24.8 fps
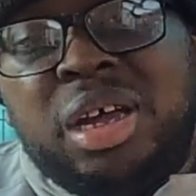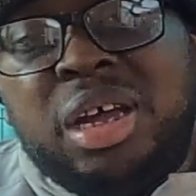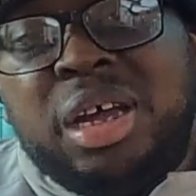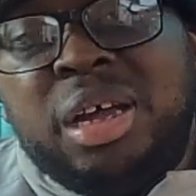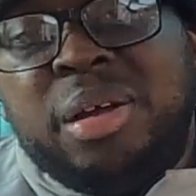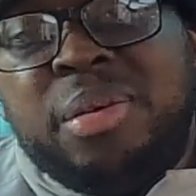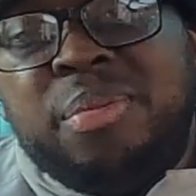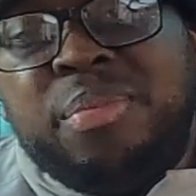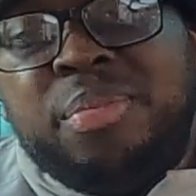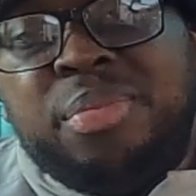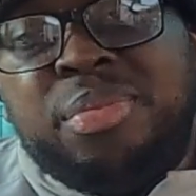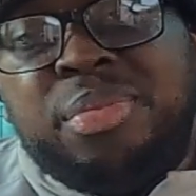
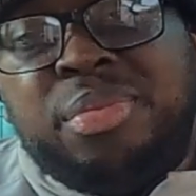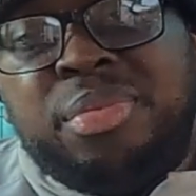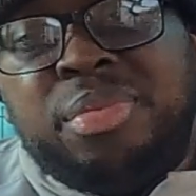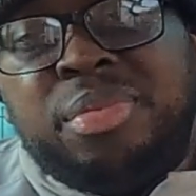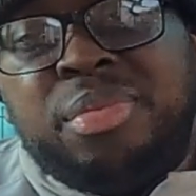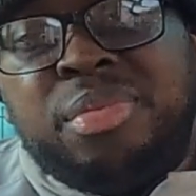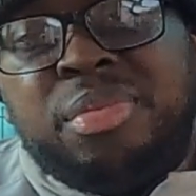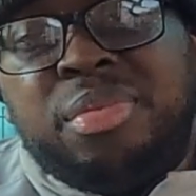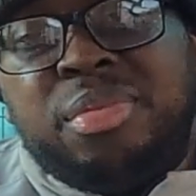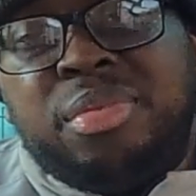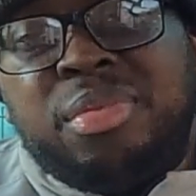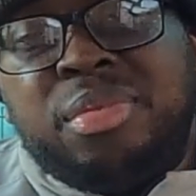
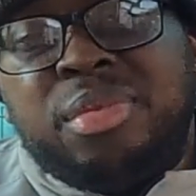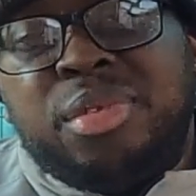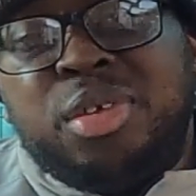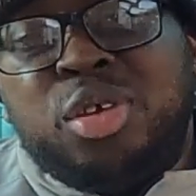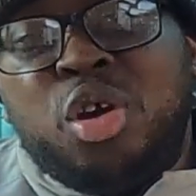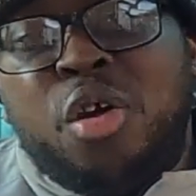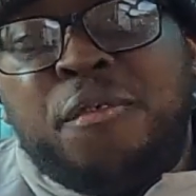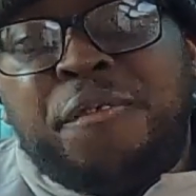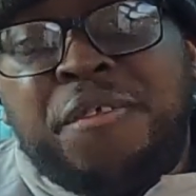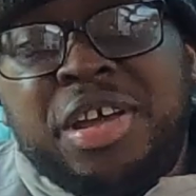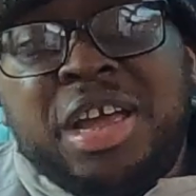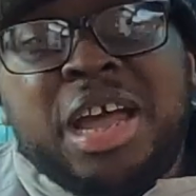Um,
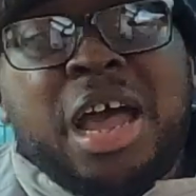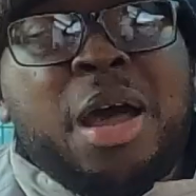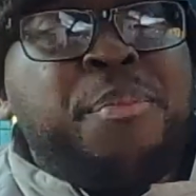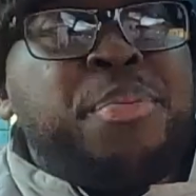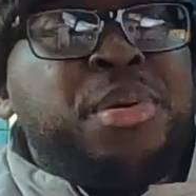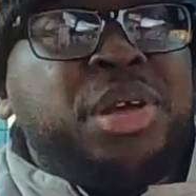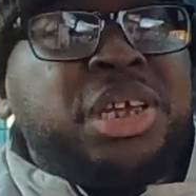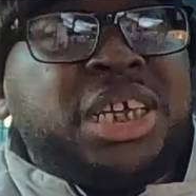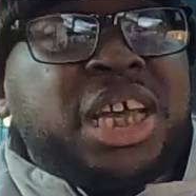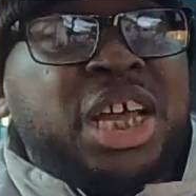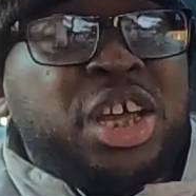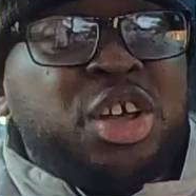your
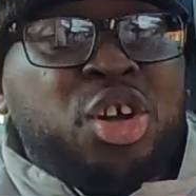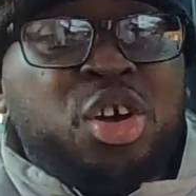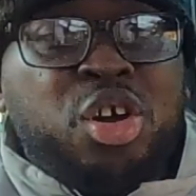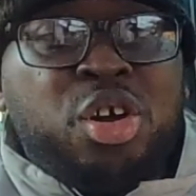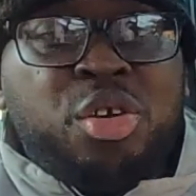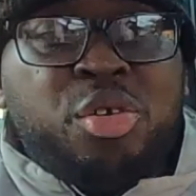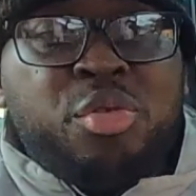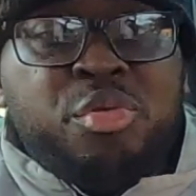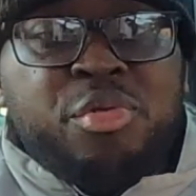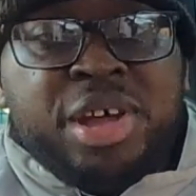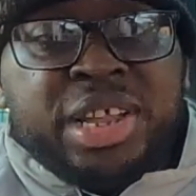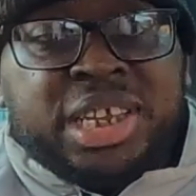fingerprints and
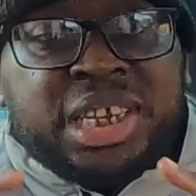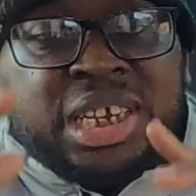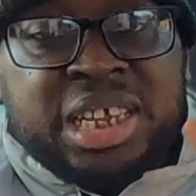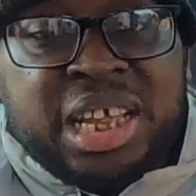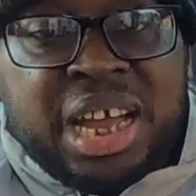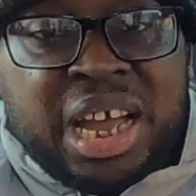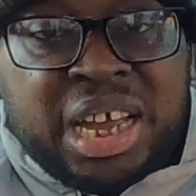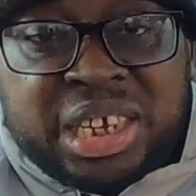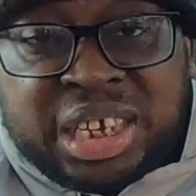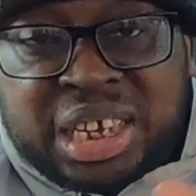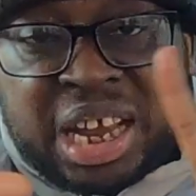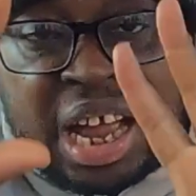your
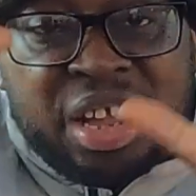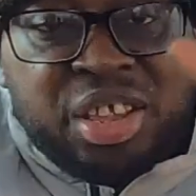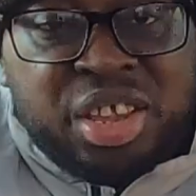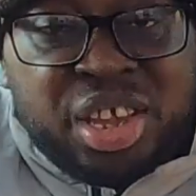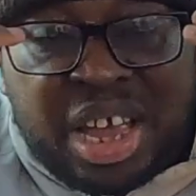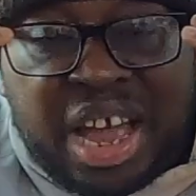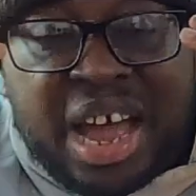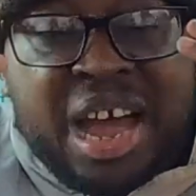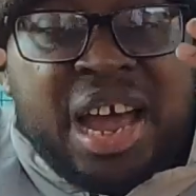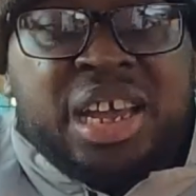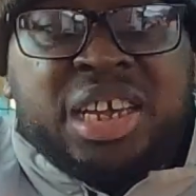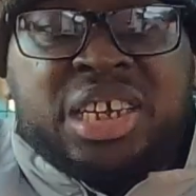retina scan,
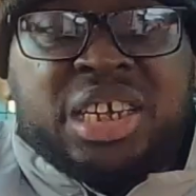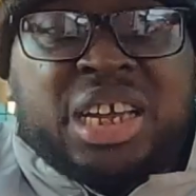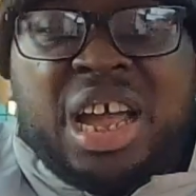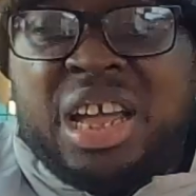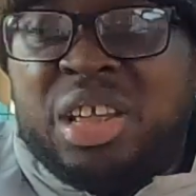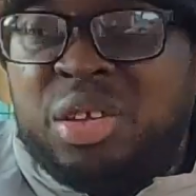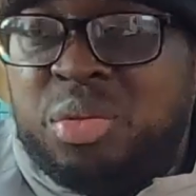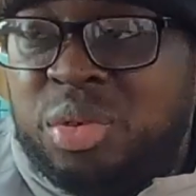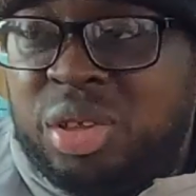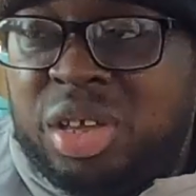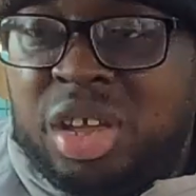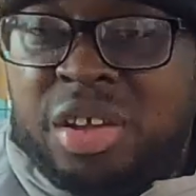the eye
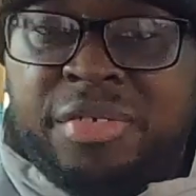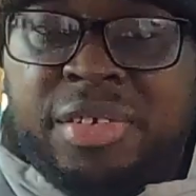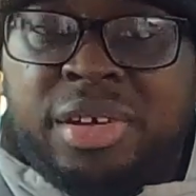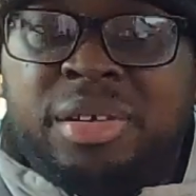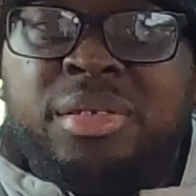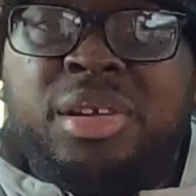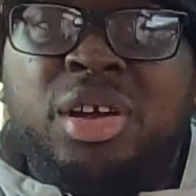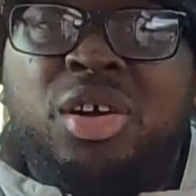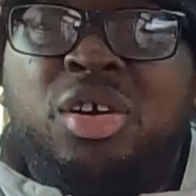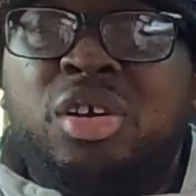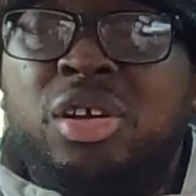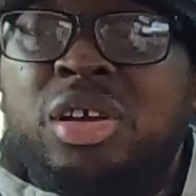scan, whatever
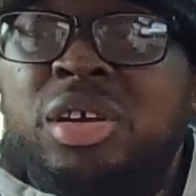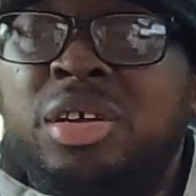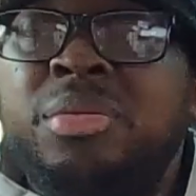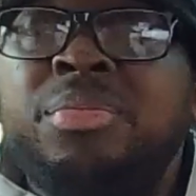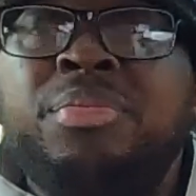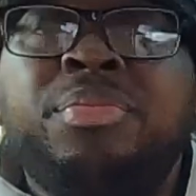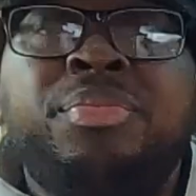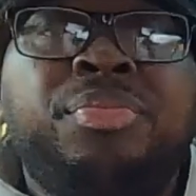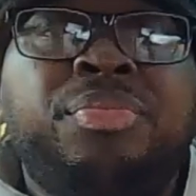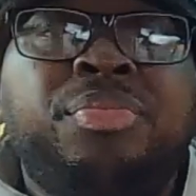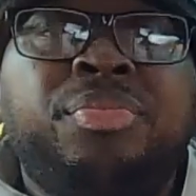they call it.